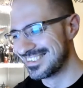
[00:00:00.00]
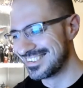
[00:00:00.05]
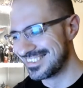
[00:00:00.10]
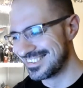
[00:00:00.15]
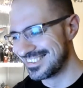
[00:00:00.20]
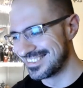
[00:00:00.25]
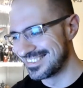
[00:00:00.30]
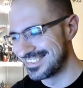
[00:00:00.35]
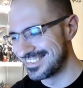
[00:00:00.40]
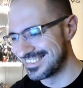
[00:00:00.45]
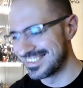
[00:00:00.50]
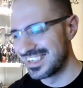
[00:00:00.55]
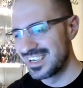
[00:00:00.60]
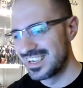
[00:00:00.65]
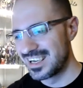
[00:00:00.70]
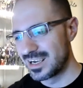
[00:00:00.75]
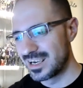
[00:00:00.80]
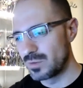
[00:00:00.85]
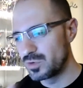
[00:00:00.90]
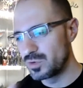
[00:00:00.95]

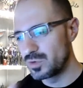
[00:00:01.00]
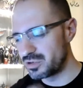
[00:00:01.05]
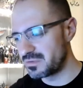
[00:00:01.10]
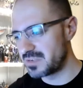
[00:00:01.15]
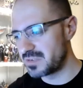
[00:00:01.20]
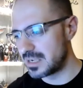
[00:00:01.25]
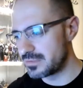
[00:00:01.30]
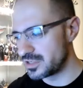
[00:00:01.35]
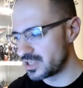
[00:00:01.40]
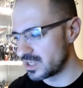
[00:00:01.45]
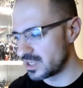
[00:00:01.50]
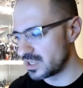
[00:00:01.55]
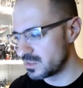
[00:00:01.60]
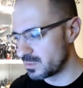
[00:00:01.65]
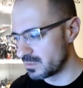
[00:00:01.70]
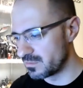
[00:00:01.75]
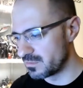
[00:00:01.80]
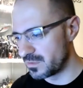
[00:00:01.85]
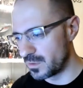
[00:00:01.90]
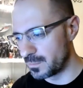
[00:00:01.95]
And what's your favorite James
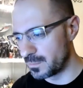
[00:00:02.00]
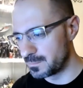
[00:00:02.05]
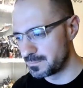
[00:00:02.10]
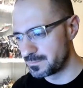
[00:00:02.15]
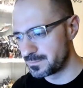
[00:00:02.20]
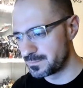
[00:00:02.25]
Bond film?